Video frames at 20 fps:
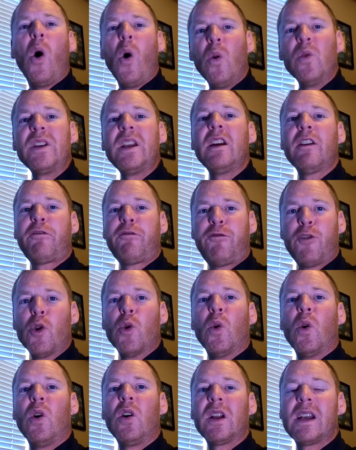Only a
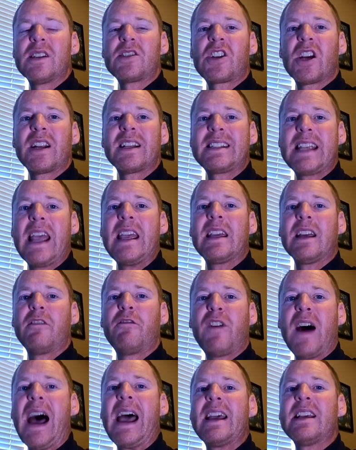fool is going to take
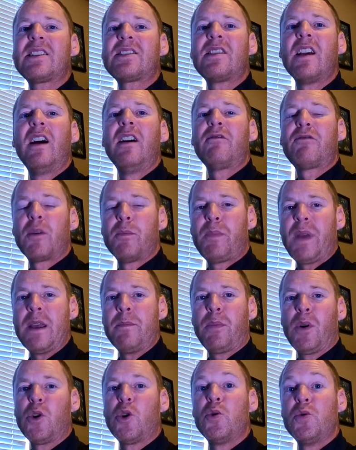advice from
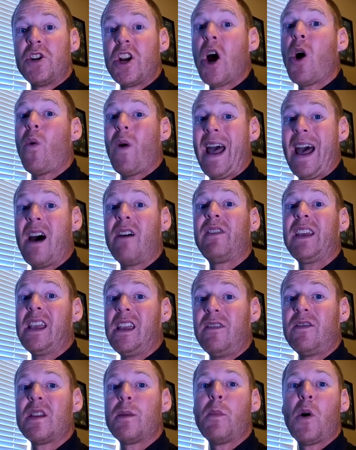people who don't have
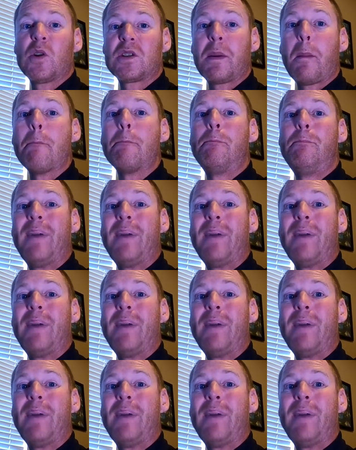even the most